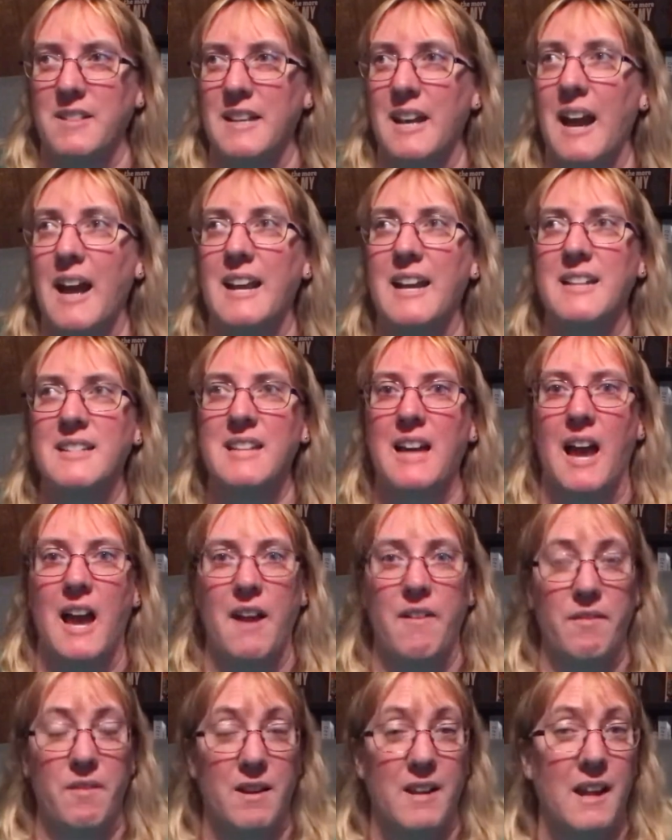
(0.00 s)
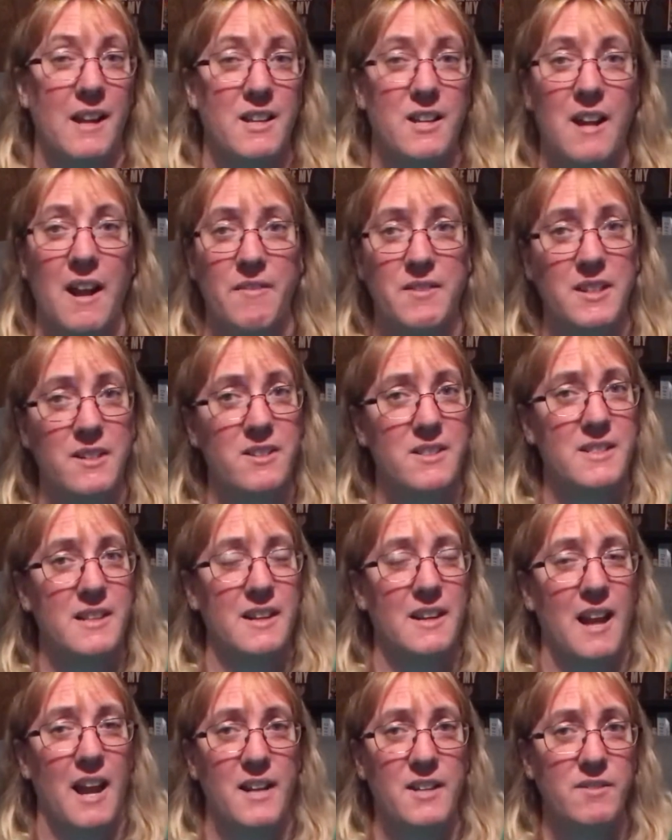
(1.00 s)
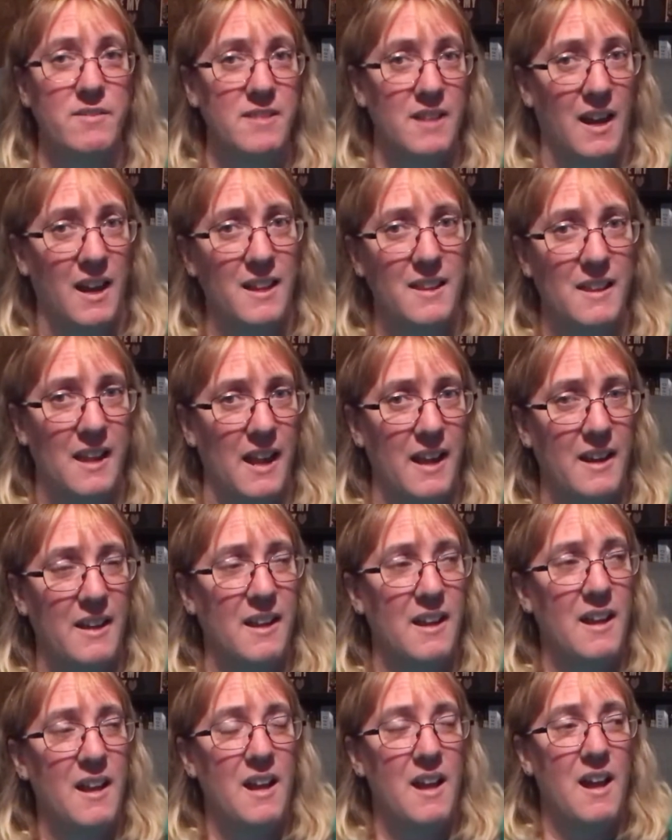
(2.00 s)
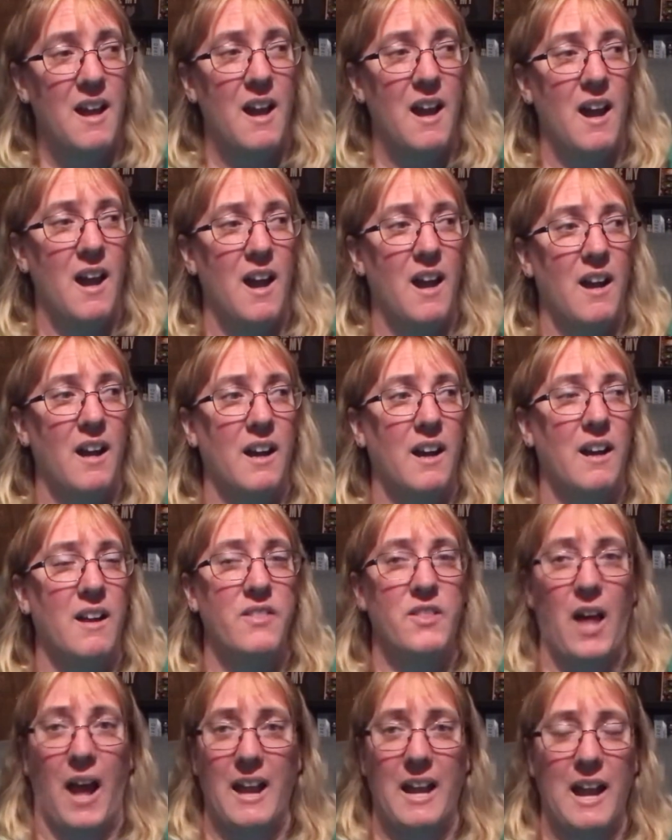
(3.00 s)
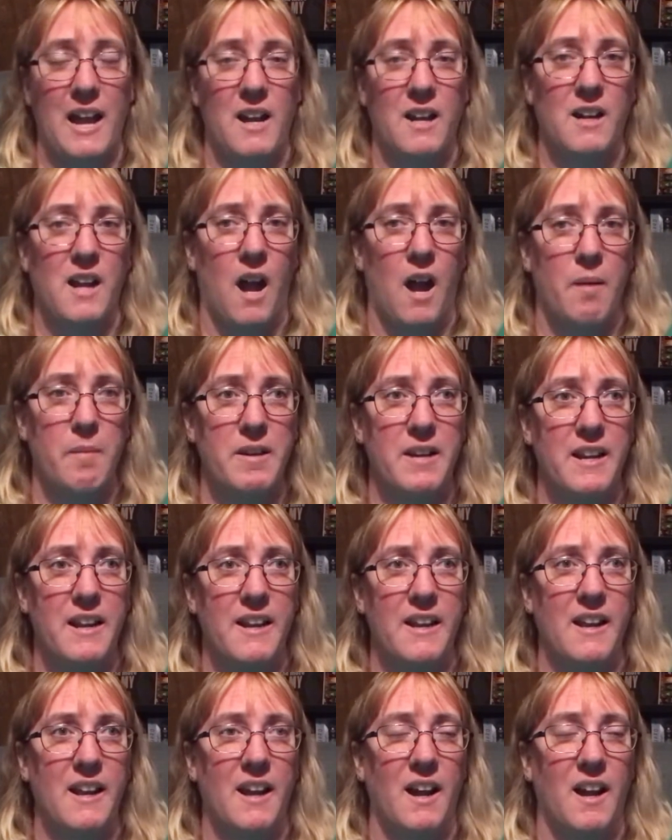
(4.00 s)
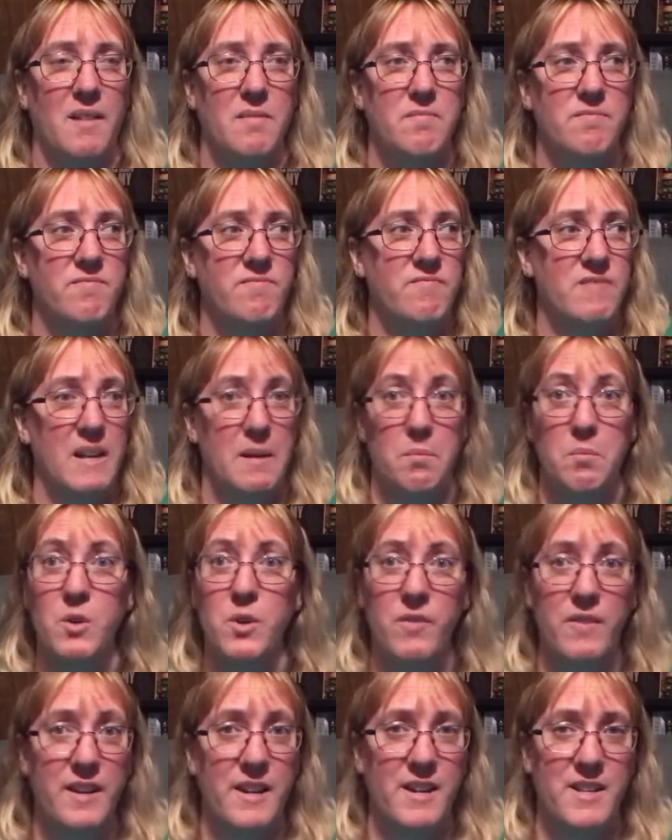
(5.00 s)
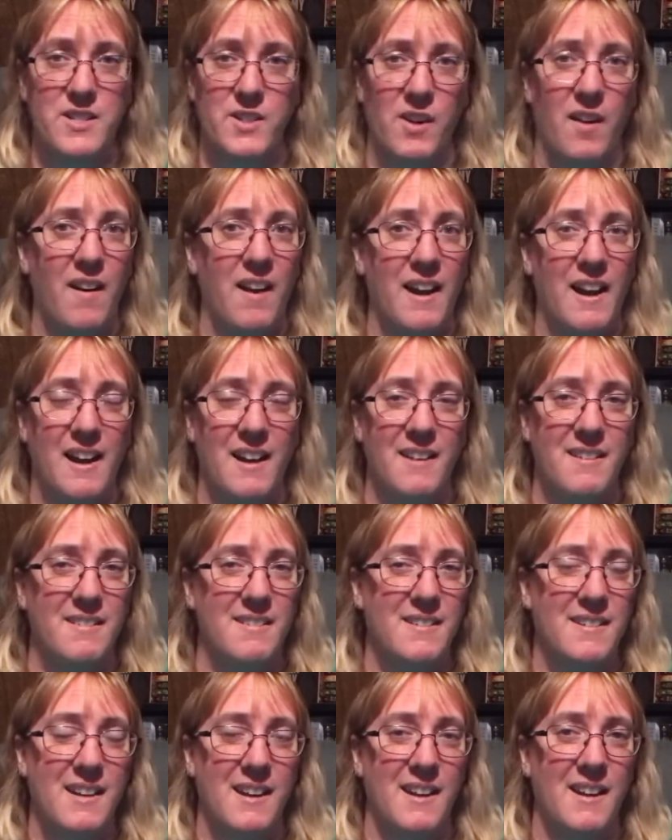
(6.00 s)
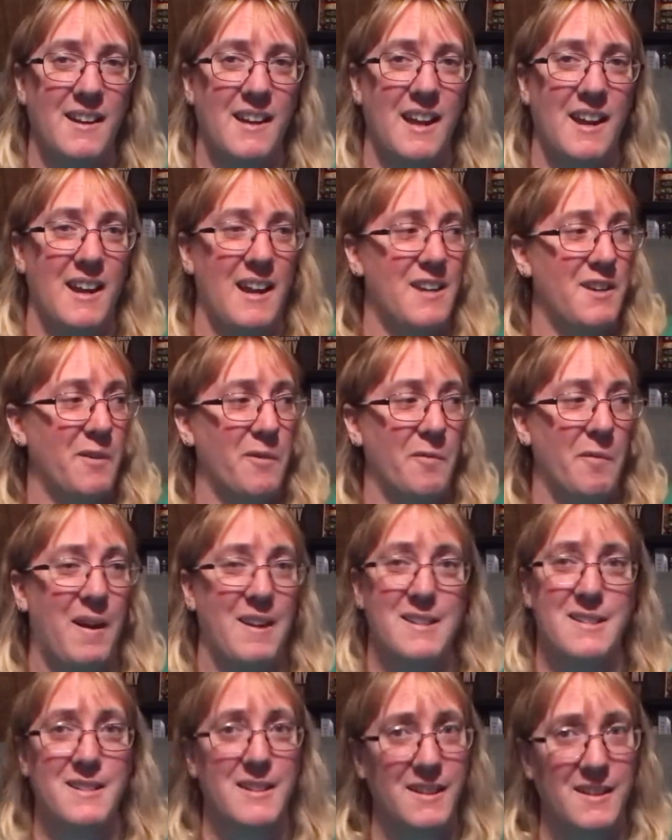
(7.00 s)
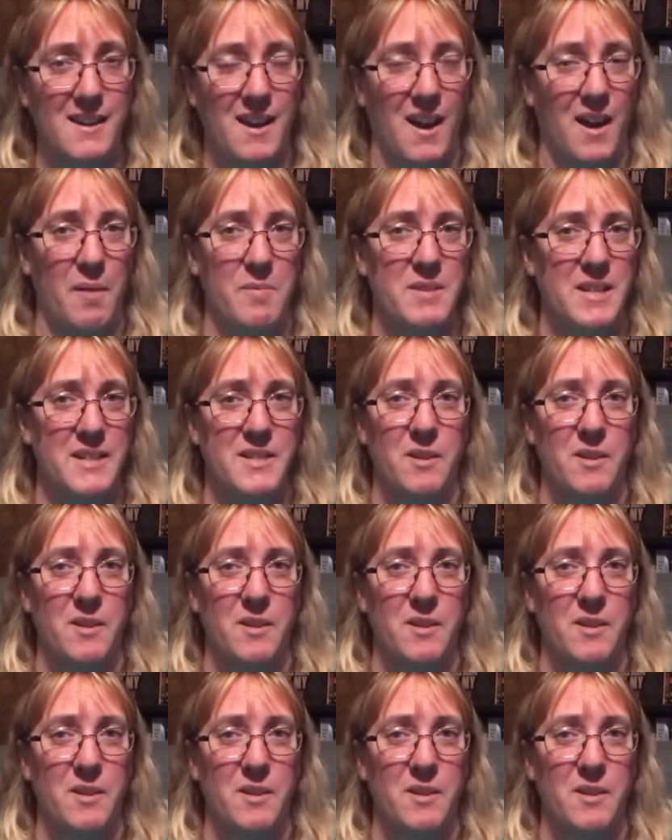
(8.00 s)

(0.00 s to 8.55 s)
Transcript: And I guess you have to understand, I do not like that kind of comedy in movies or in I don't watch sitcoms.